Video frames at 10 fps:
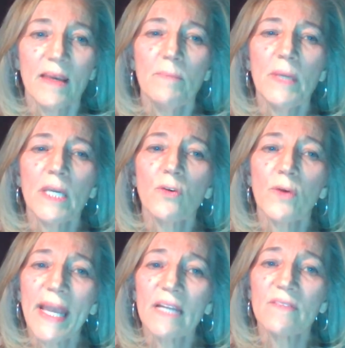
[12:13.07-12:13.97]
Being
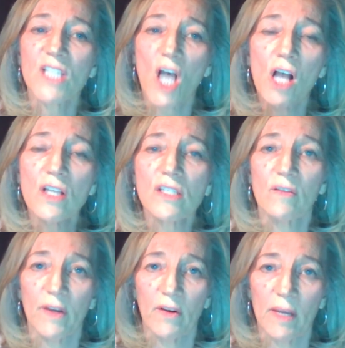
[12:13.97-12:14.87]
creative is also
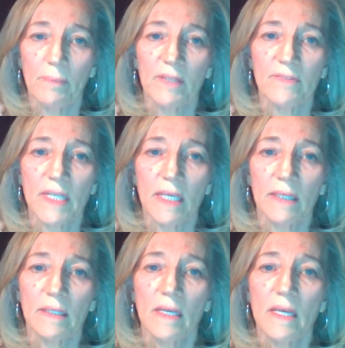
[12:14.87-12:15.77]
very
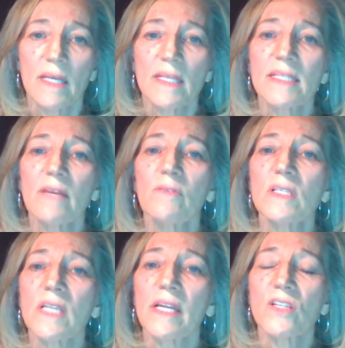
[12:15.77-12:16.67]
uplifting. Several
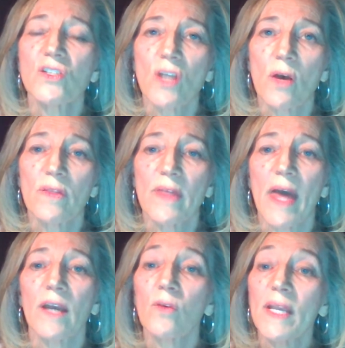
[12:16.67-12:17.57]
studies show
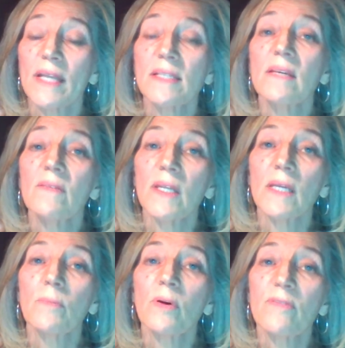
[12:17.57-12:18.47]
that
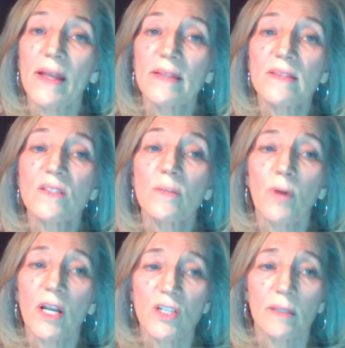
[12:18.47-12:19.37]
creativity prevents
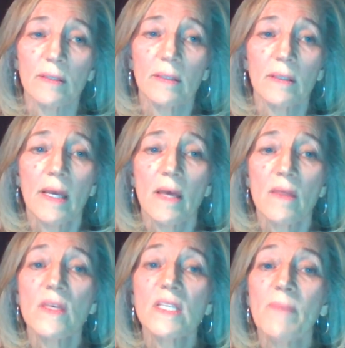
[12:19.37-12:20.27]
depression.
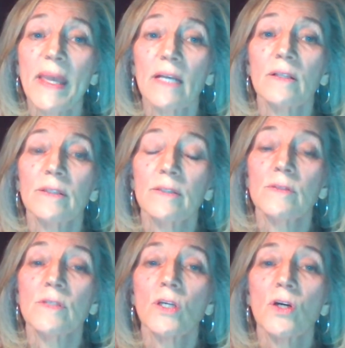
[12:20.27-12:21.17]
This may
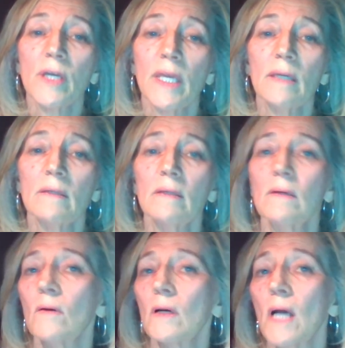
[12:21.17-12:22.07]
include cooking
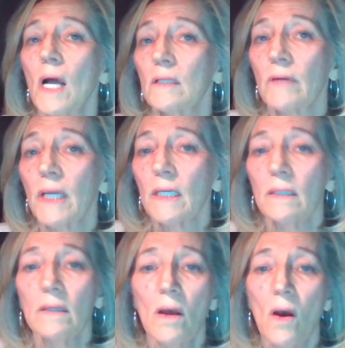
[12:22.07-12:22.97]
or
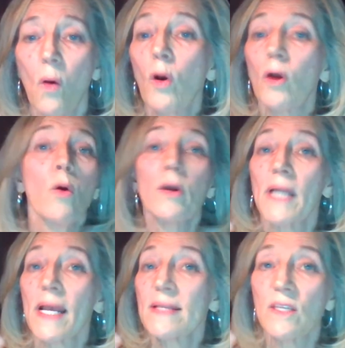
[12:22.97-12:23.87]
coloring or
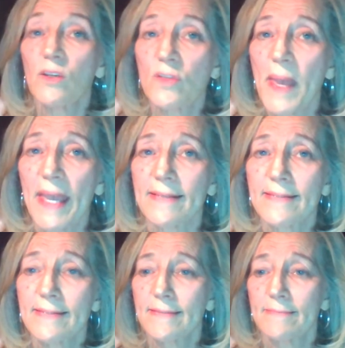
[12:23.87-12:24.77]
organizing your
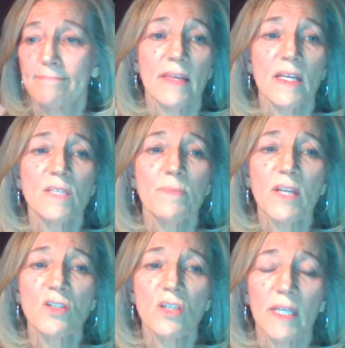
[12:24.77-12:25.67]
space,
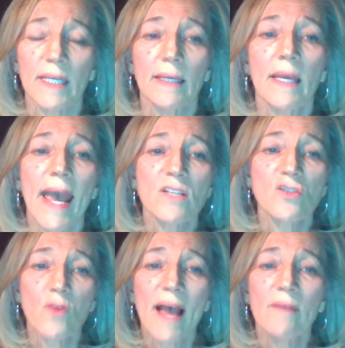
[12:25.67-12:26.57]
especially as
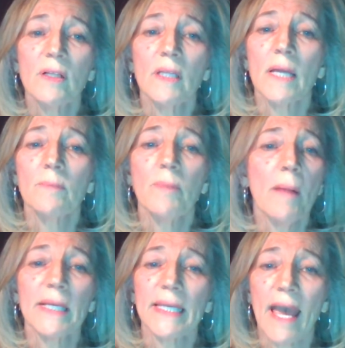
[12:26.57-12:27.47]
travel and
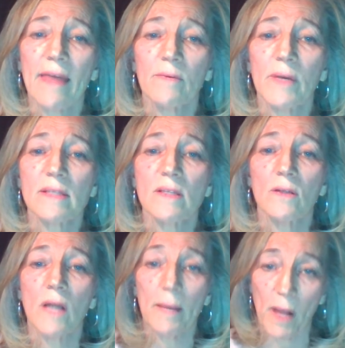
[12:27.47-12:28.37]
public gatherings are
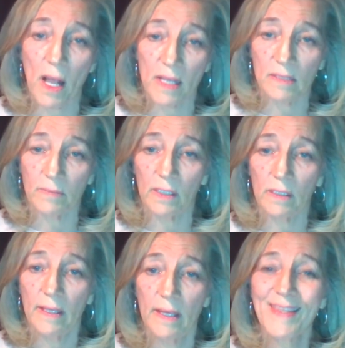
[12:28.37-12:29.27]
not
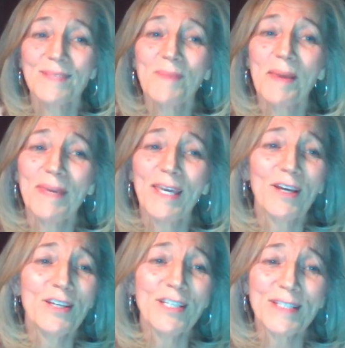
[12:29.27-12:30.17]
possible. This may be
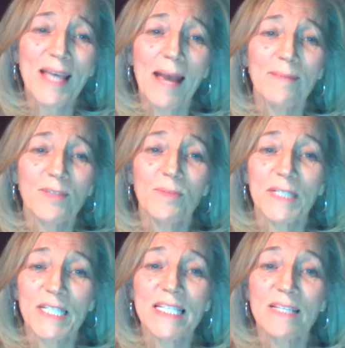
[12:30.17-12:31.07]
a good time to
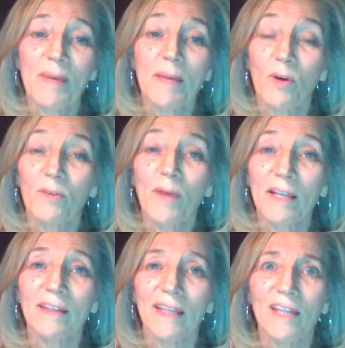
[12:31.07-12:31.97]
participate more
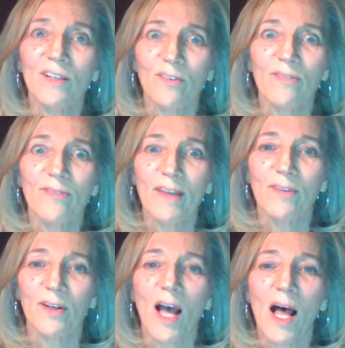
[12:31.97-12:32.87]
regularly in your
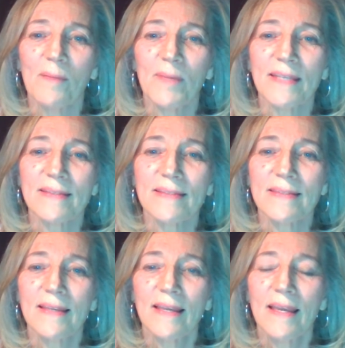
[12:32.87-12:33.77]
favorite hobbies.